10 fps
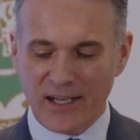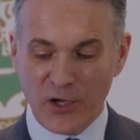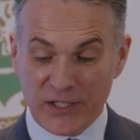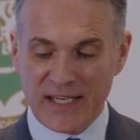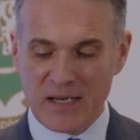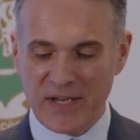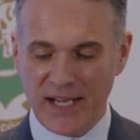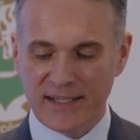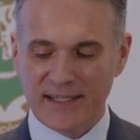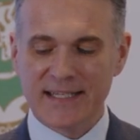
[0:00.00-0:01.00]
on
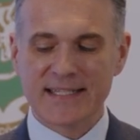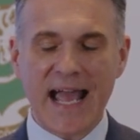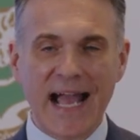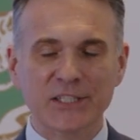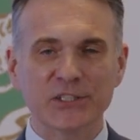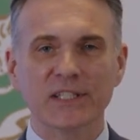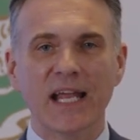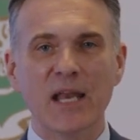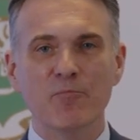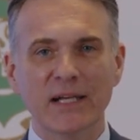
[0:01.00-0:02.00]
anemia into action
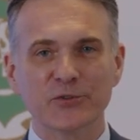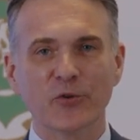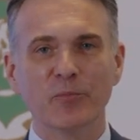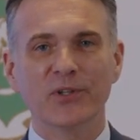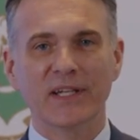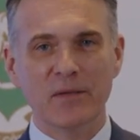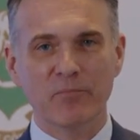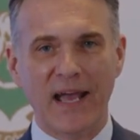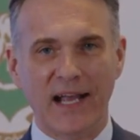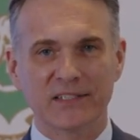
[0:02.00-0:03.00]
and measurable
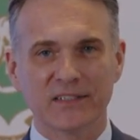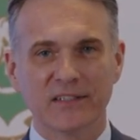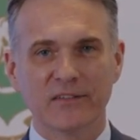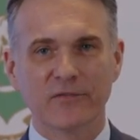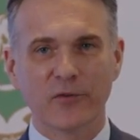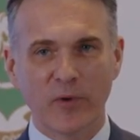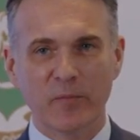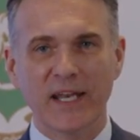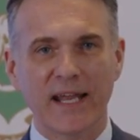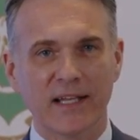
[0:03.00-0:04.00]
impact for
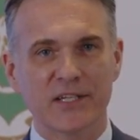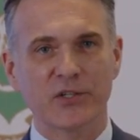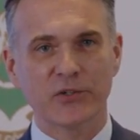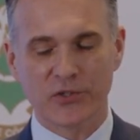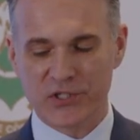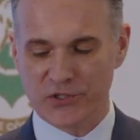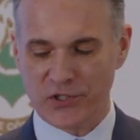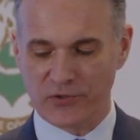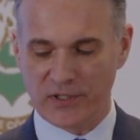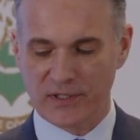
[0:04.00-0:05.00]
women, adolescent girls, and
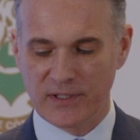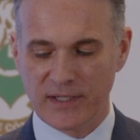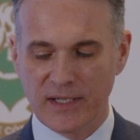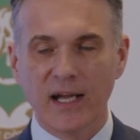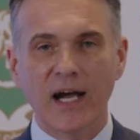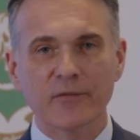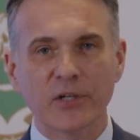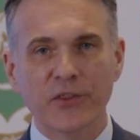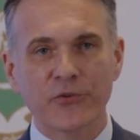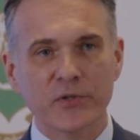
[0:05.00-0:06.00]
children? I've
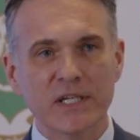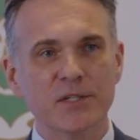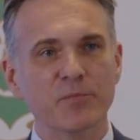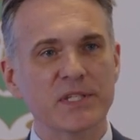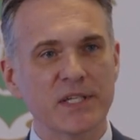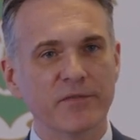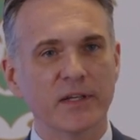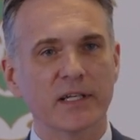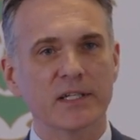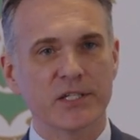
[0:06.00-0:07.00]
got three
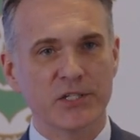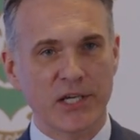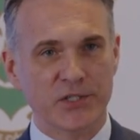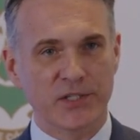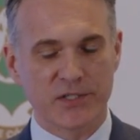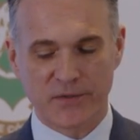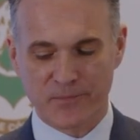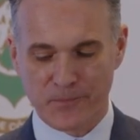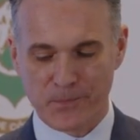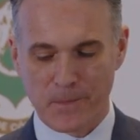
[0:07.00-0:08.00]
specific suggestions.
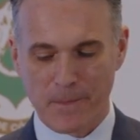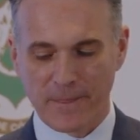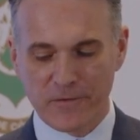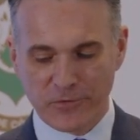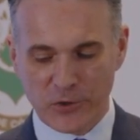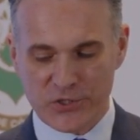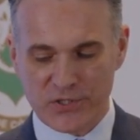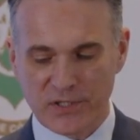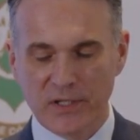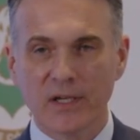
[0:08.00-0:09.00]
The
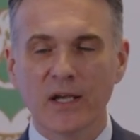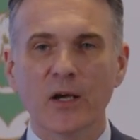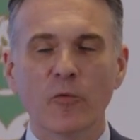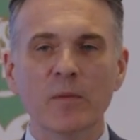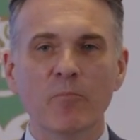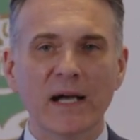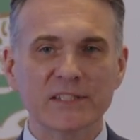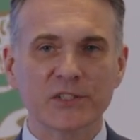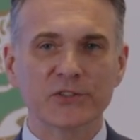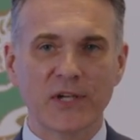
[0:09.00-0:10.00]
first, we
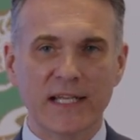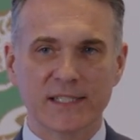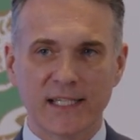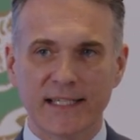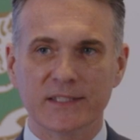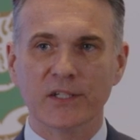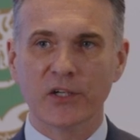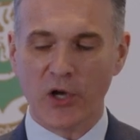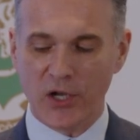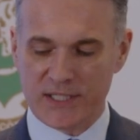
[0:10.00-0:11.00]
must translate
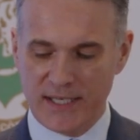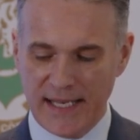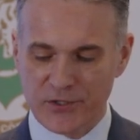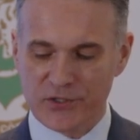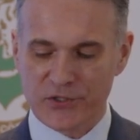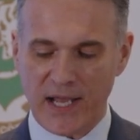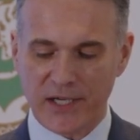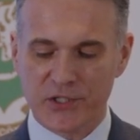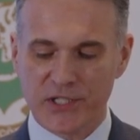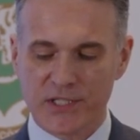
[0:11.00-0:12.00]
continental
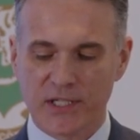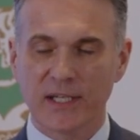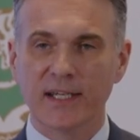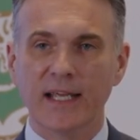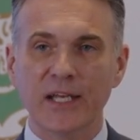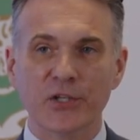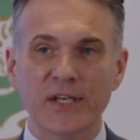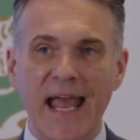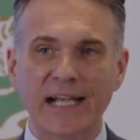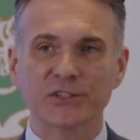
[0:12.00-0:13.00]
strategies into
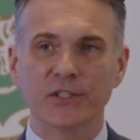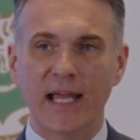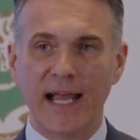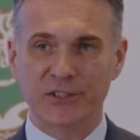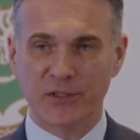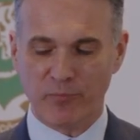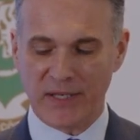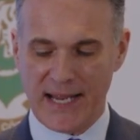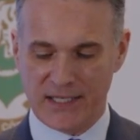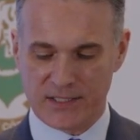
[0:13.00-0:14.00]
national action
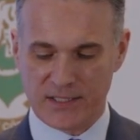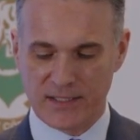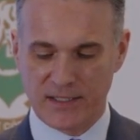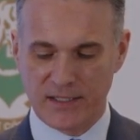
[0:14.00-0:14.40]
plans.